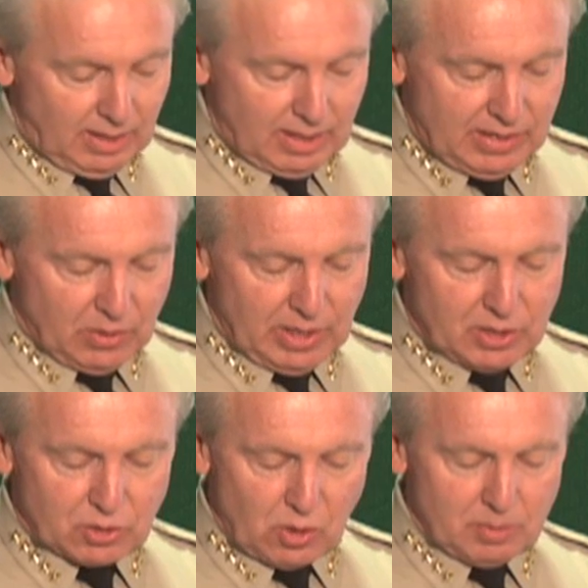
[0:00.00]
The only
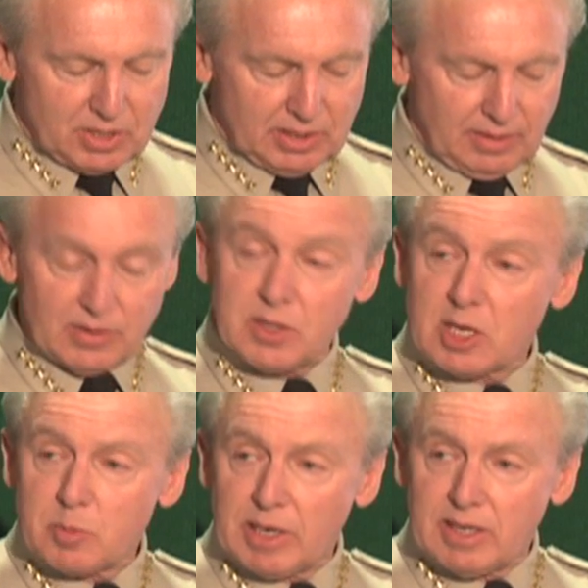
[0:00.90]
description of the
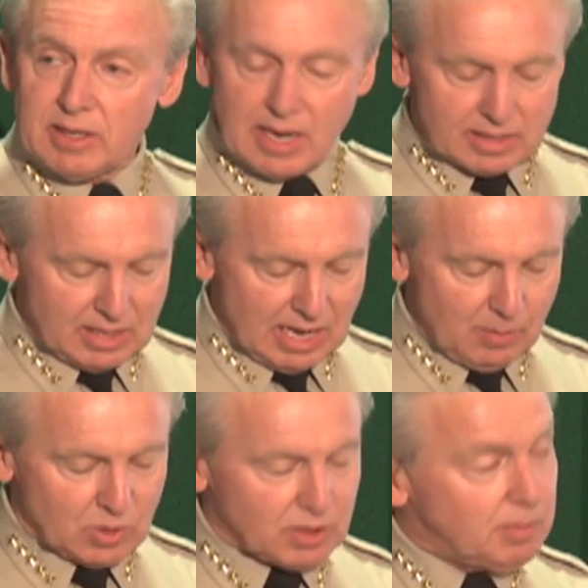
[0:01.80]
suspect at that time
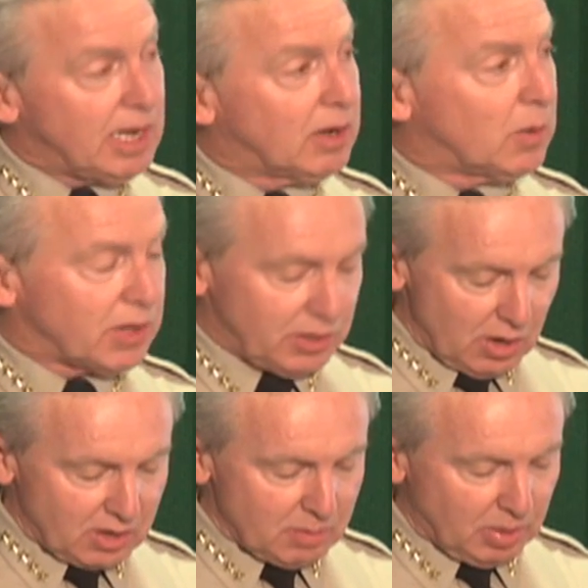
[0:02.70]
was a male with a
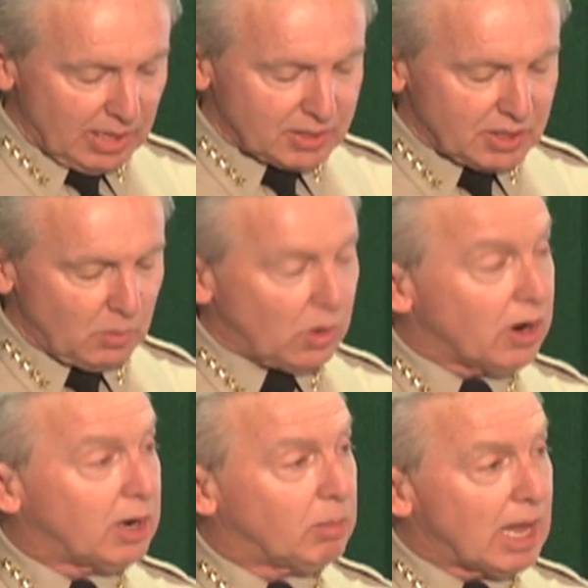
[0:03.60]
dark complexion
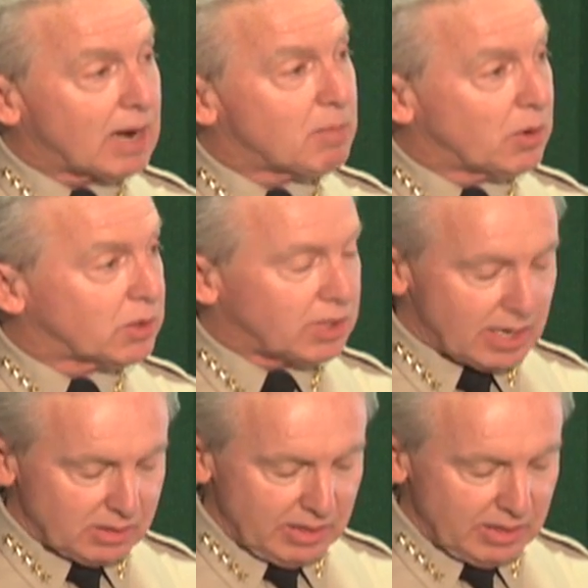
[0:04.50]
wearing a black motorcycle